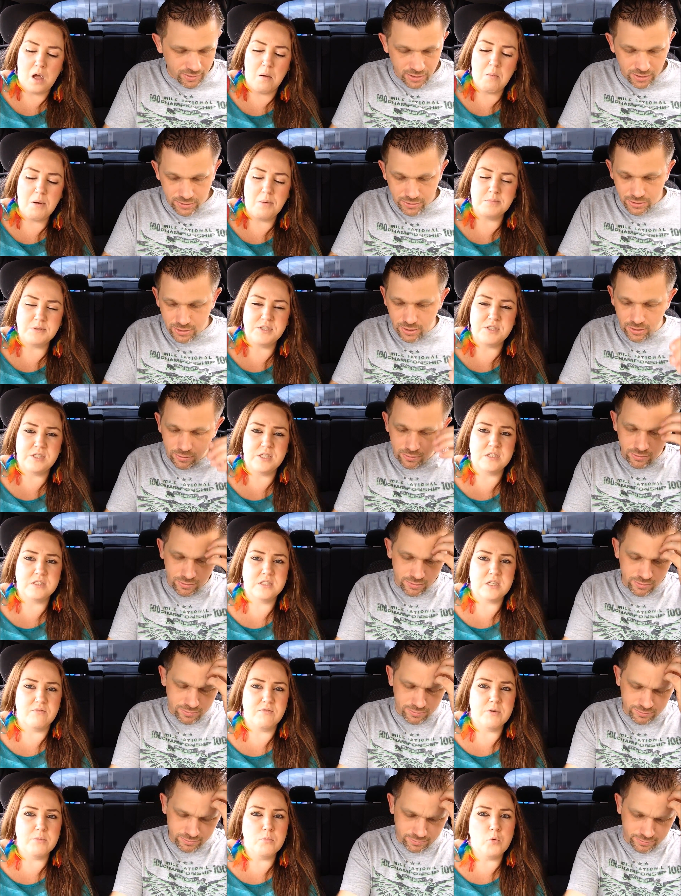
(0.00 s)
Speaker 1: I'm up six
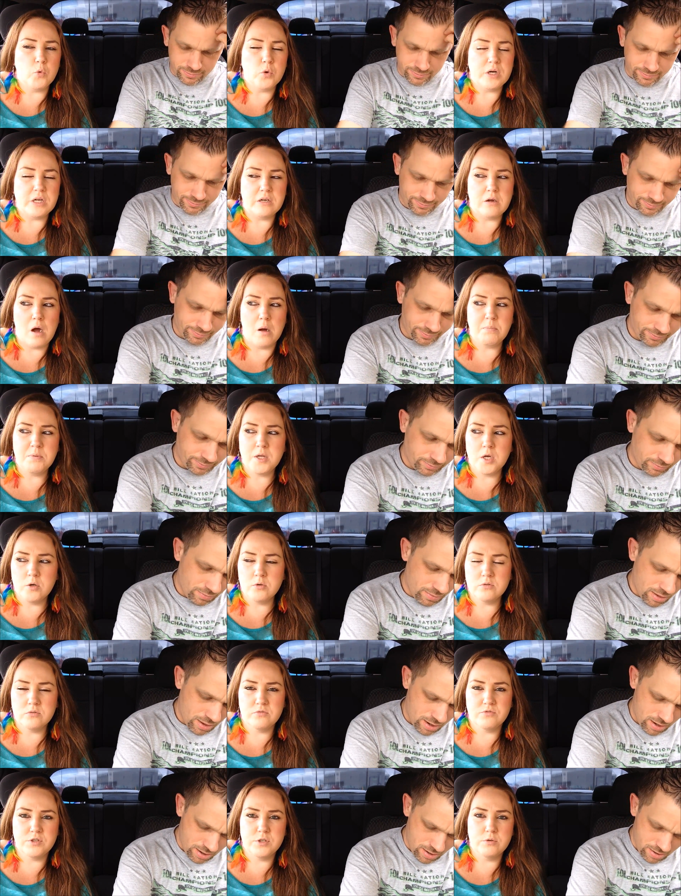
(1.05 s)
good. every morning,
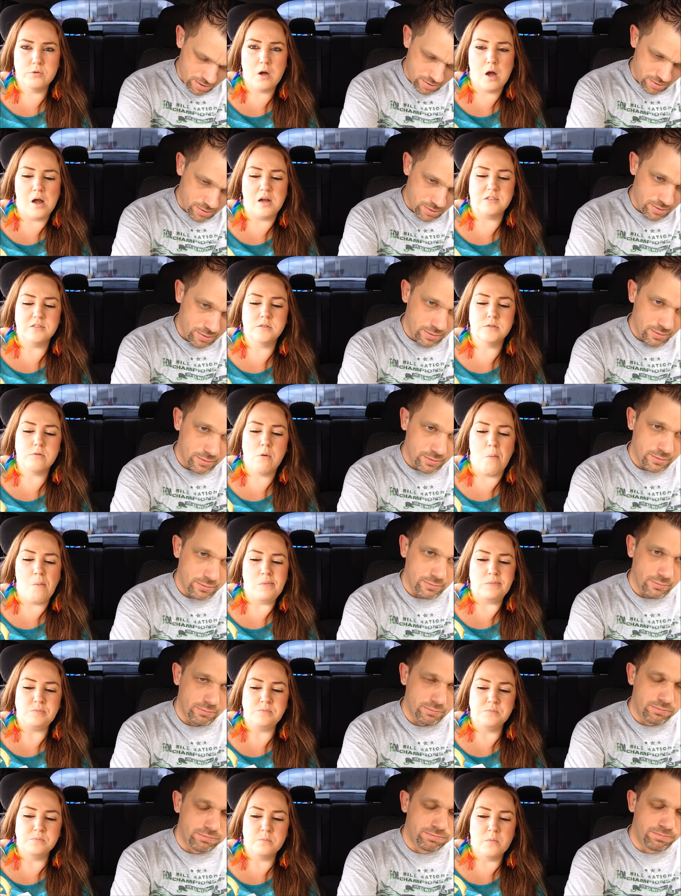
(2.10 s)
uploading for you guys.
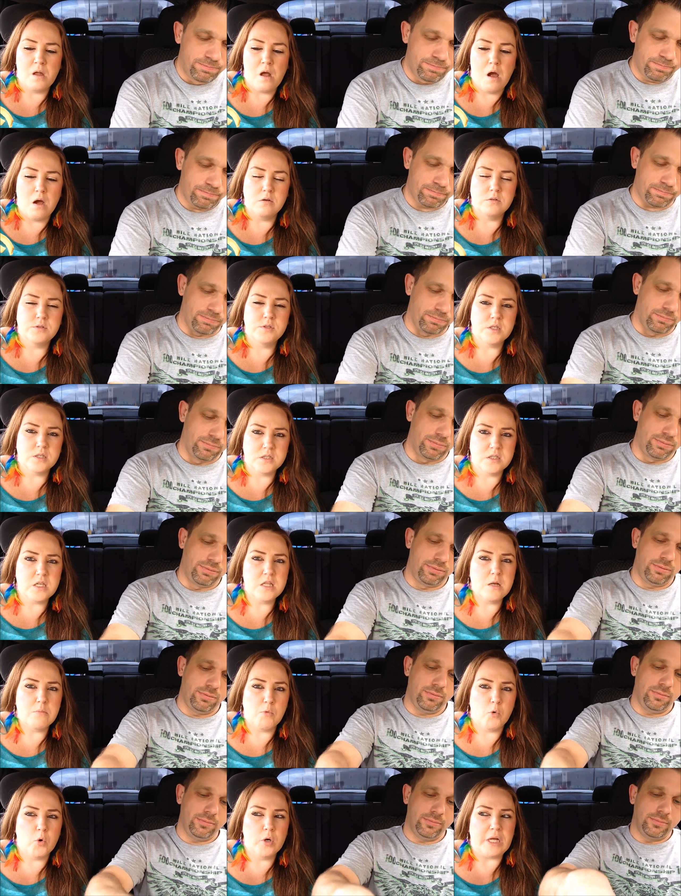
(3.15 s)
Six
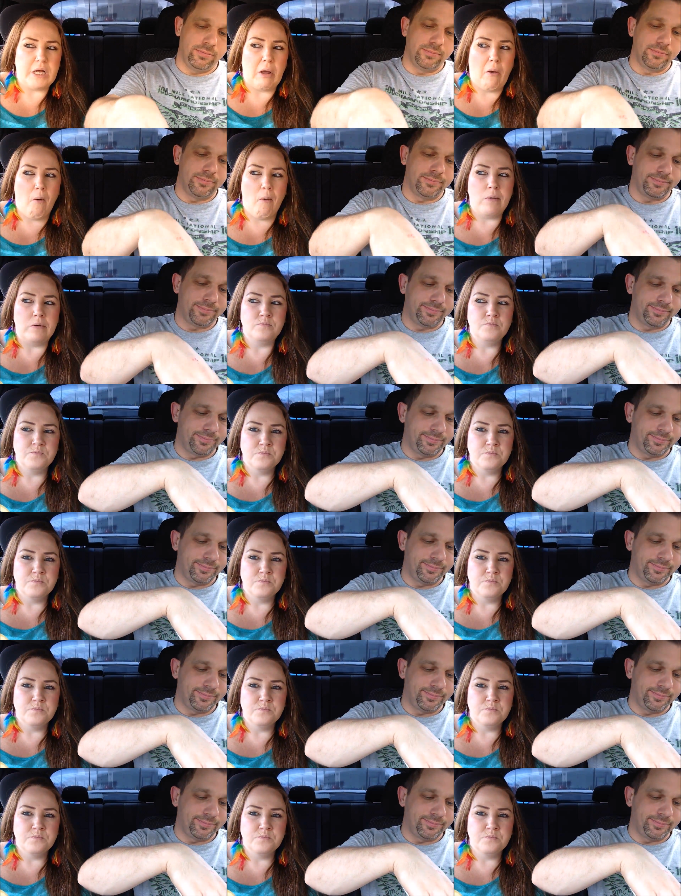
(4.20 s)
in the morning.